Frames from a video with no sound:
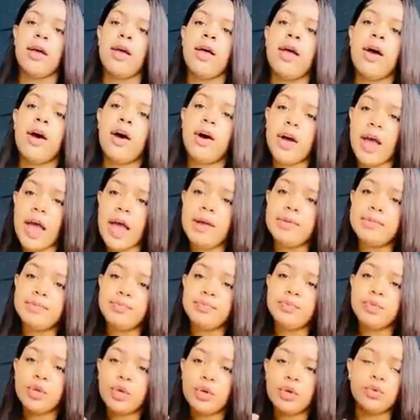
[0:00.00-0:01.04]
Okay,
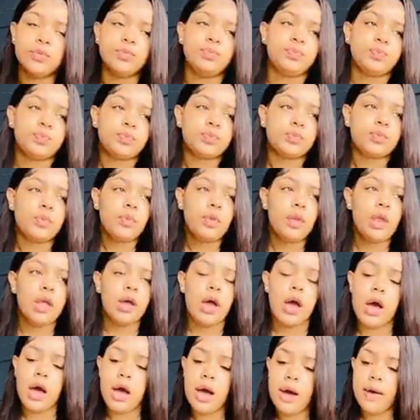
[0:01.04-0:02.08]
cool.
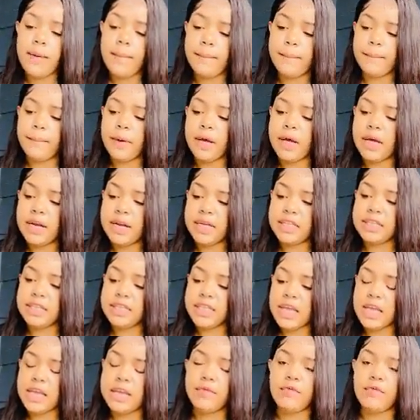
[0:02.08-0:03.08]
Another thing,